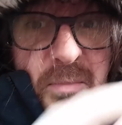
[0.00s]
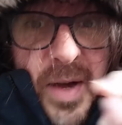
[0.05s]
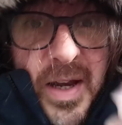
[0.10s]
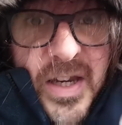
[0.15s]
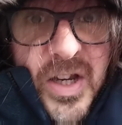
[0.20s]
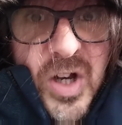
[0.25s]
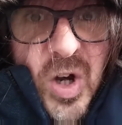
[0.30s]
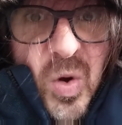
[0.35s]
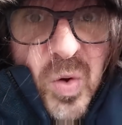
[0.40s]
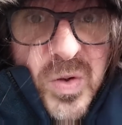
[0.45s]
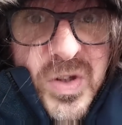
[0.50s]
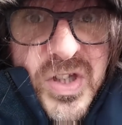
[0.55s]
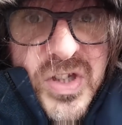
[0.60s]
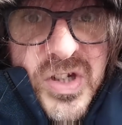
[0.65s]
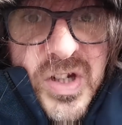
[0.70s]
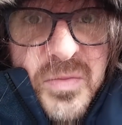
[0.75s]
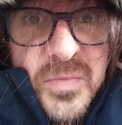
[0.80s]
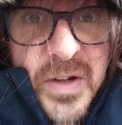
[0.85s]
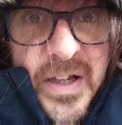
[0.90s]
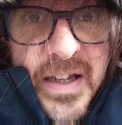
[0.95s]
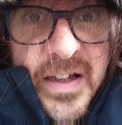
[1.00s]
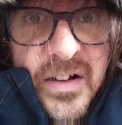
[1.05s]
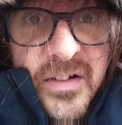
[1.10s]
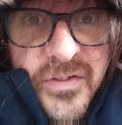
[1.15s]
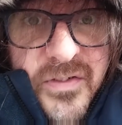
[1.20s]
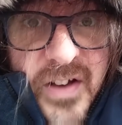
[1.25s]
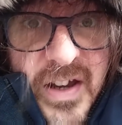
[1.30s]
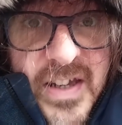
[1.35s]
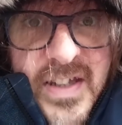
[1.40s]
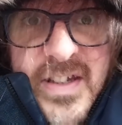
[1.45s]
my cold, stupid little
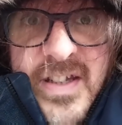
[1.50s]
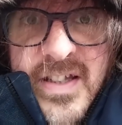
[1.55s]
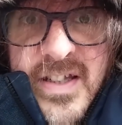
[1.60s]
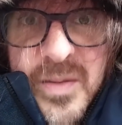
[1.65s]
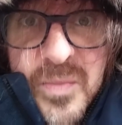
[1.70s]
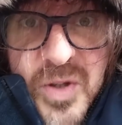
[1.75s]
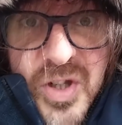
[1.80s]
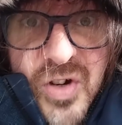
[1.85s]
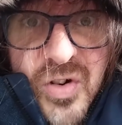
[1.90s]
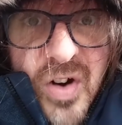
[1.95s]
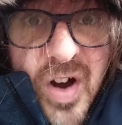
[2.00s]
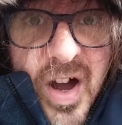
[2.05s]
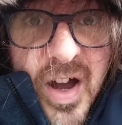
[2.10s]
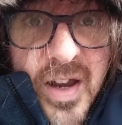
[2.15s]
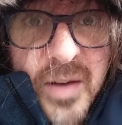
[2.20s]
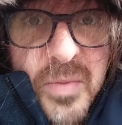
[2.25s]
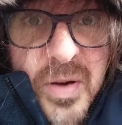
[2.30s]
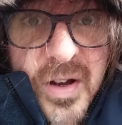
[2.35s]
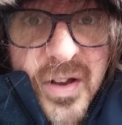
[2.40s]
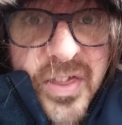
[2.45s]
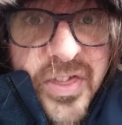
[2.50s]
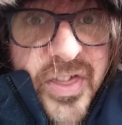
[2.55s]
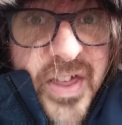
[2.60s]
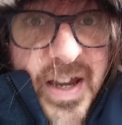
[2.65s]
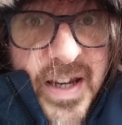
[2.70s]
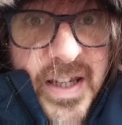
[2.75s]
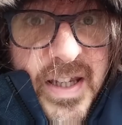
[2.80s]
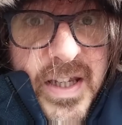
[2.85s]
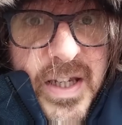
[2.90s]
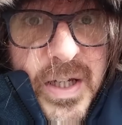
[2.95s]
face to subscribe.
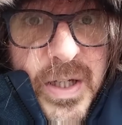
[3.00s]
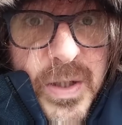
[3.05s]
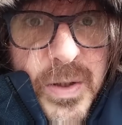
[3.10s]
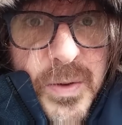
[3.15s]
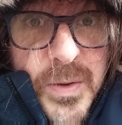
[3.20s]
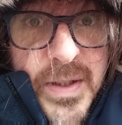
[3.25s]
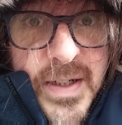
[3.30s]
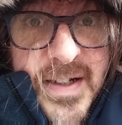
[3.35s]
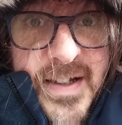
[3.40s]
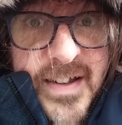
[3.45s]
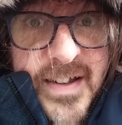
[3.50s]
Thank you.